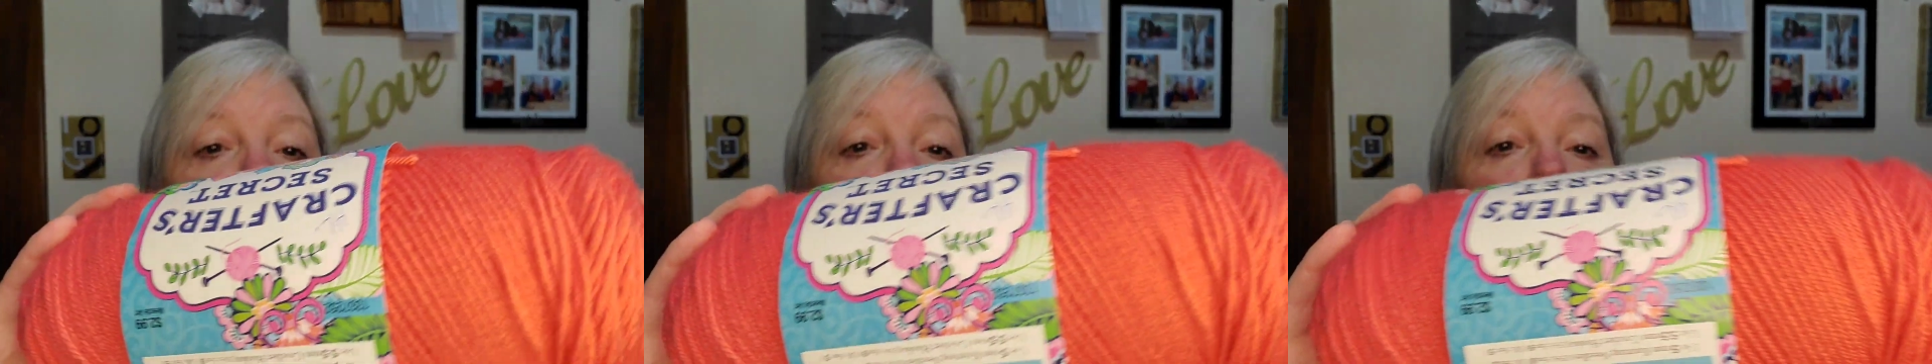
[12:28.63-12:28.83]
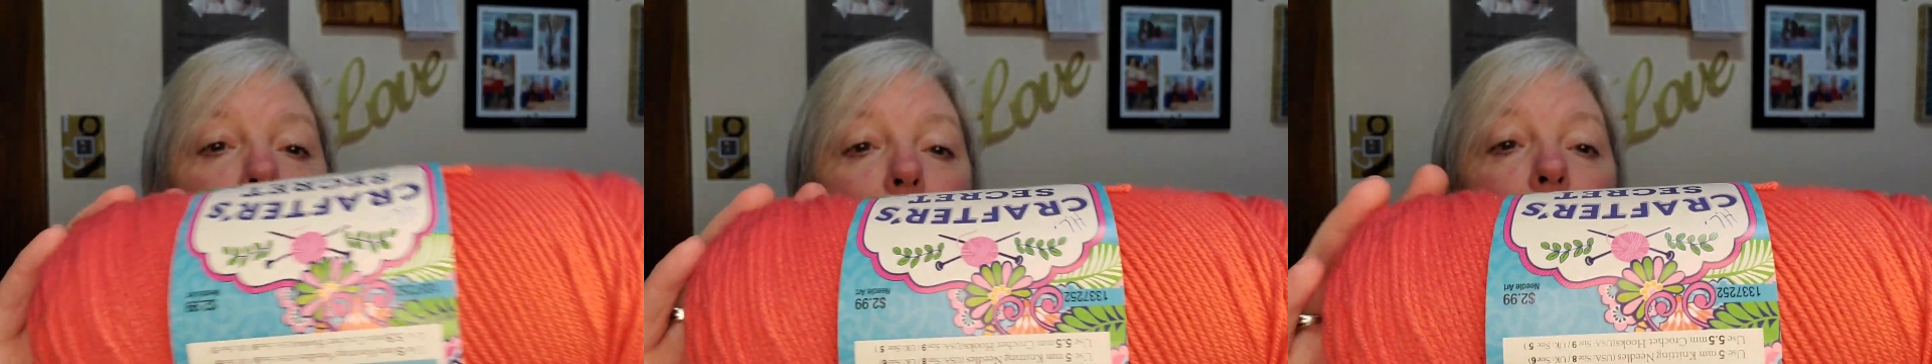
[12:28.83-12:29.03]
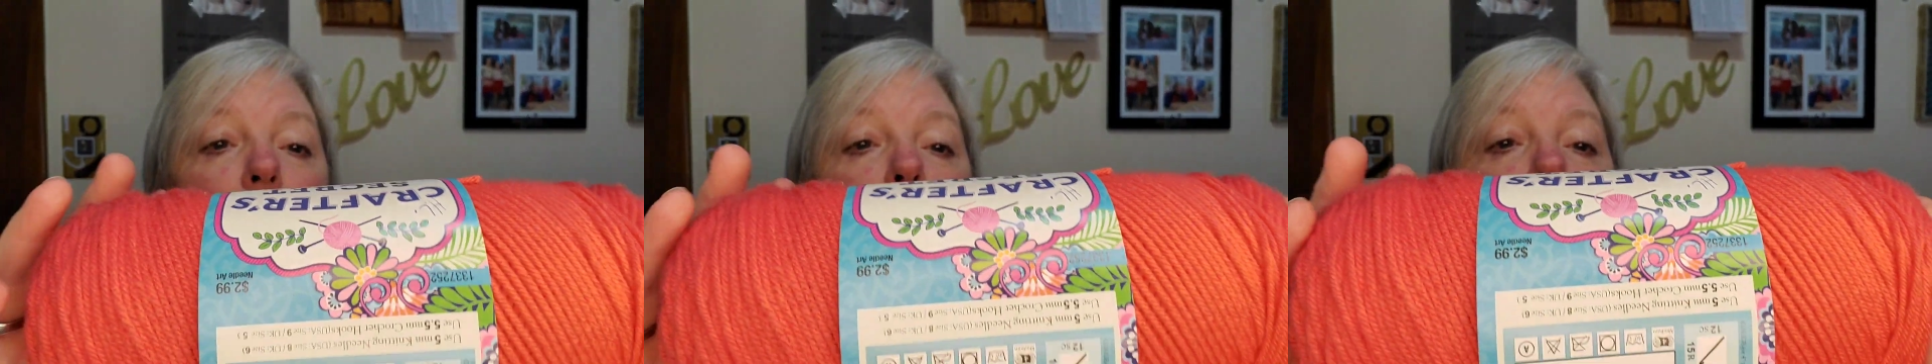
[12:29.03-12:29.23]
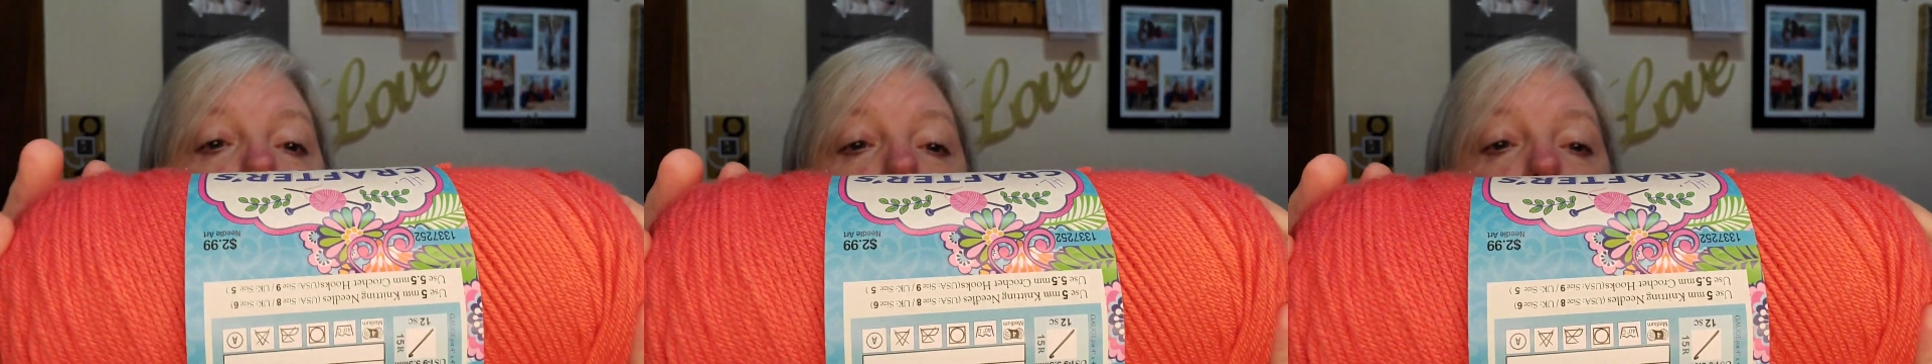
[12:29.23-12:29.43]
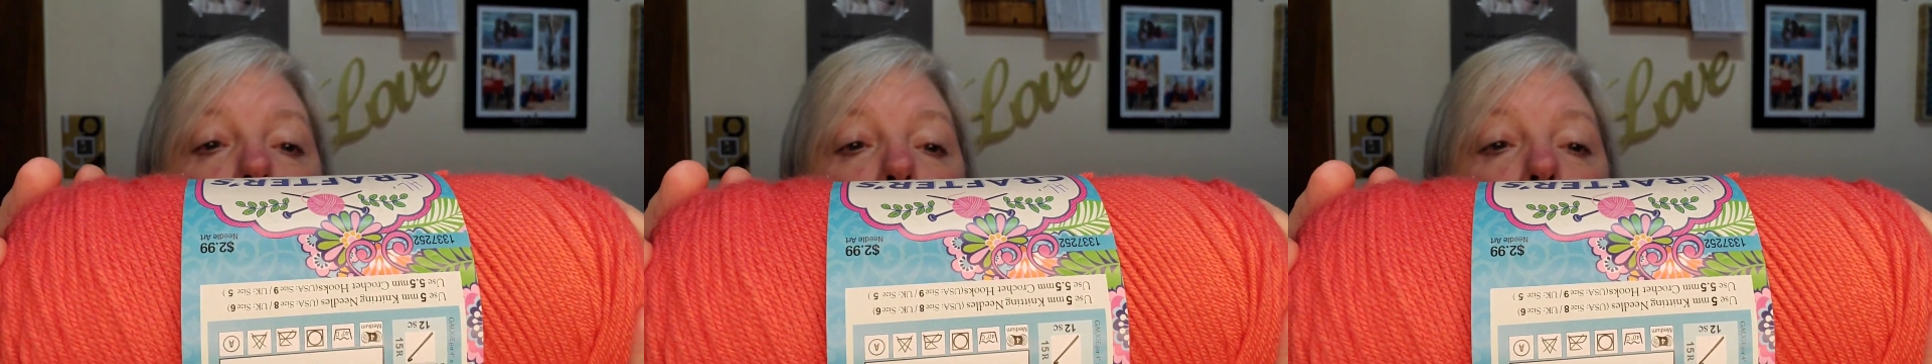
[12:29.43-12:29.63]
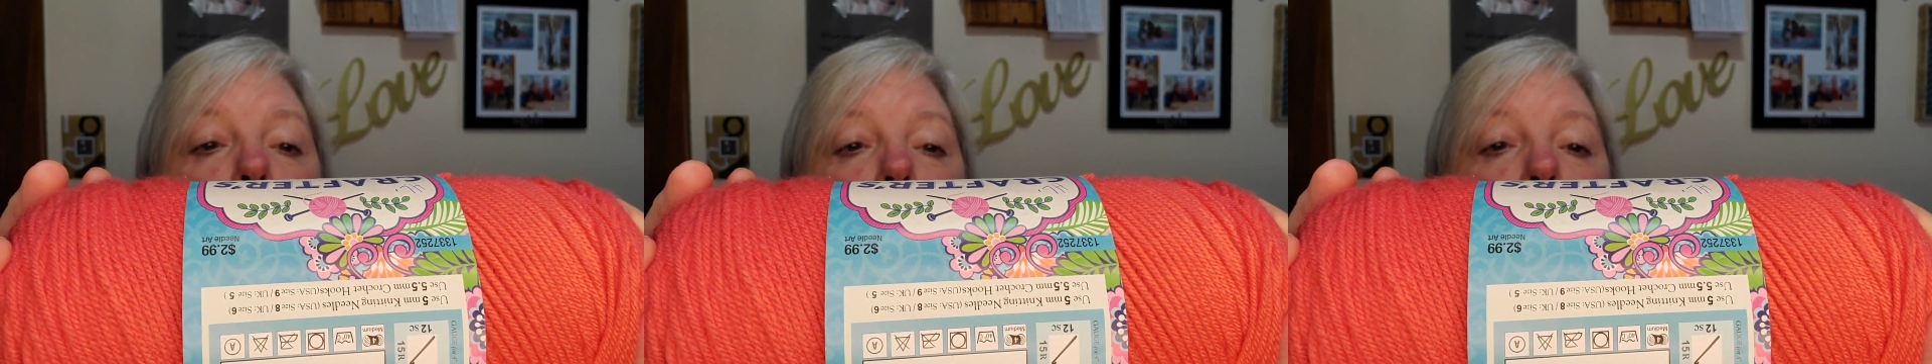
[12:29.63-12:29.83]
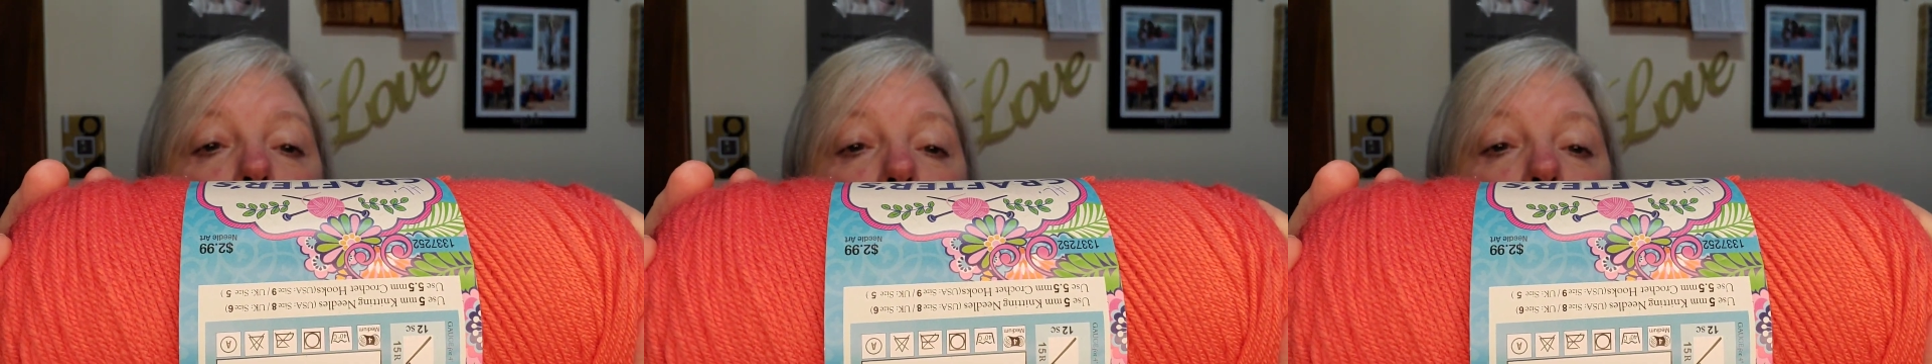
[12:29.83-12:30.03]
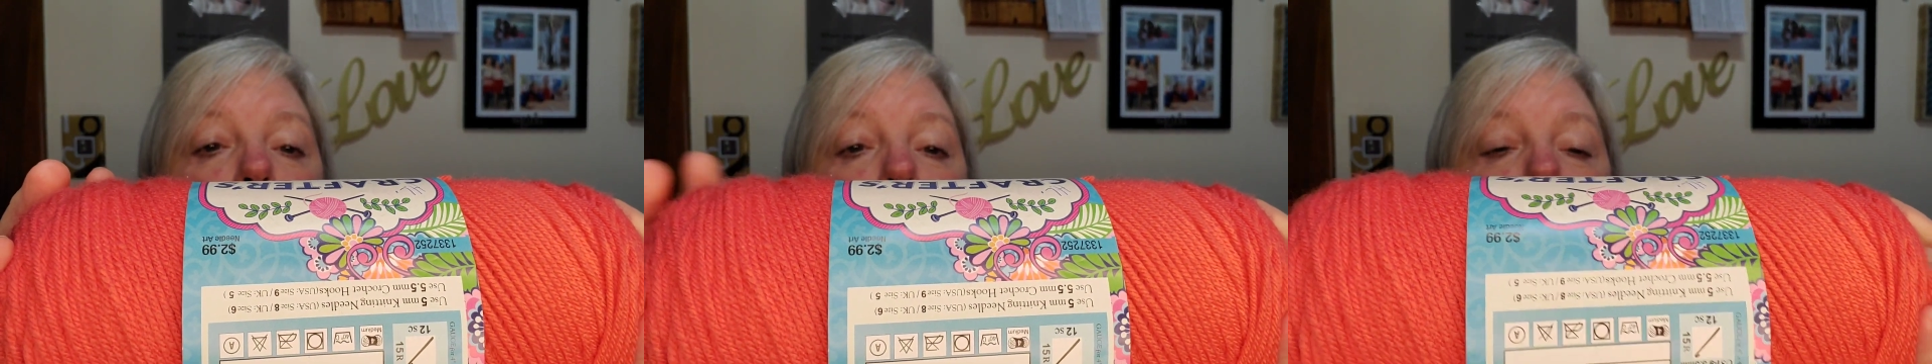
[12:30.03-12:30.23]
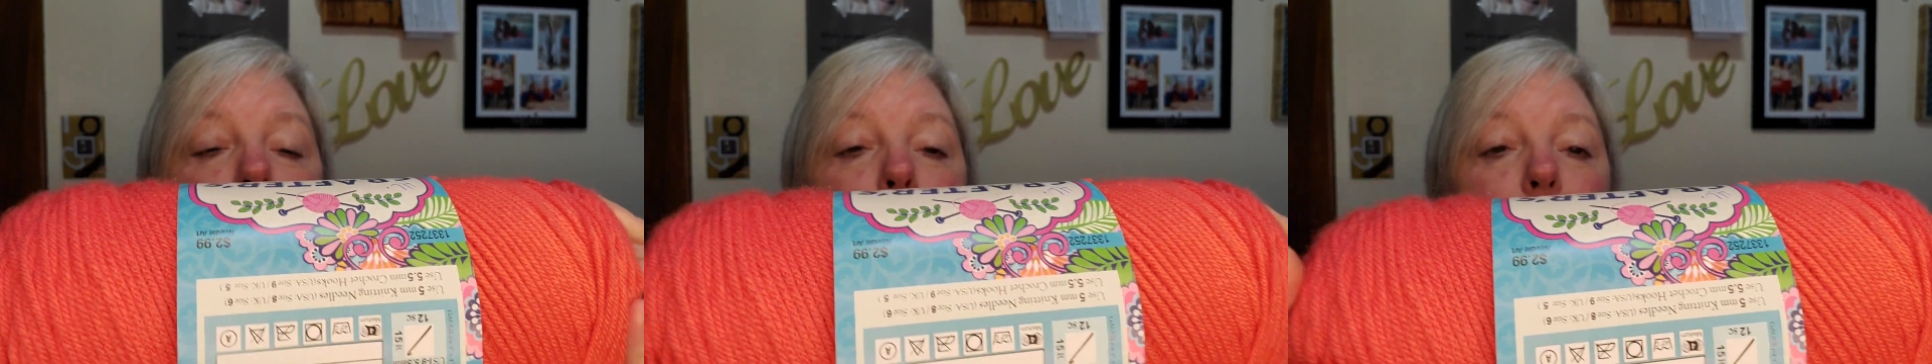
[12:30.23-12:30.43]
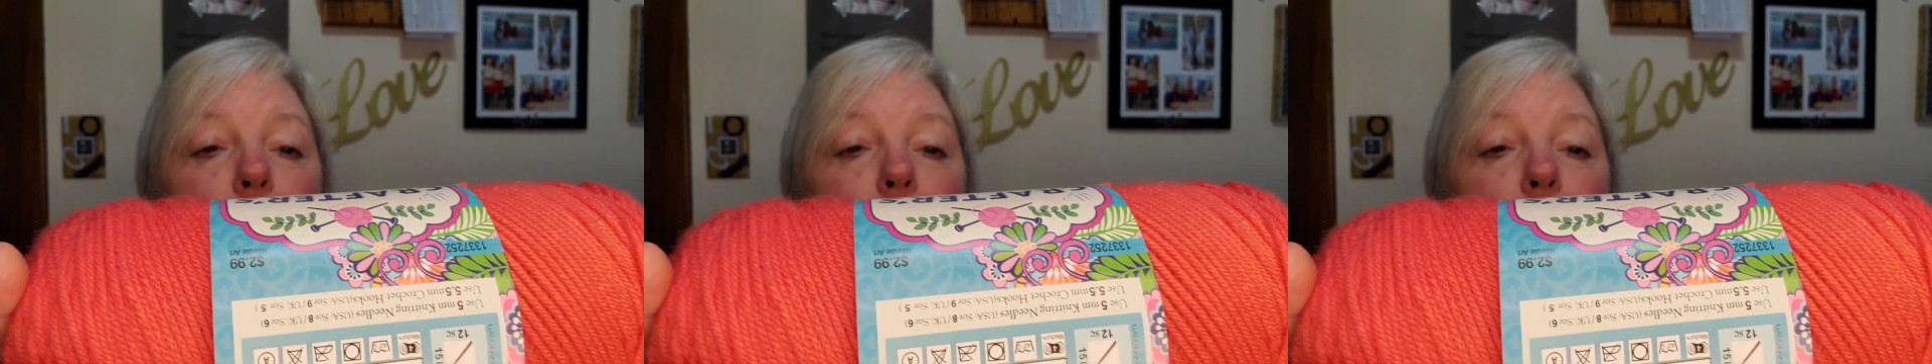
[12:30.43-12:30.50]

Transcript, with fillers: today. Um,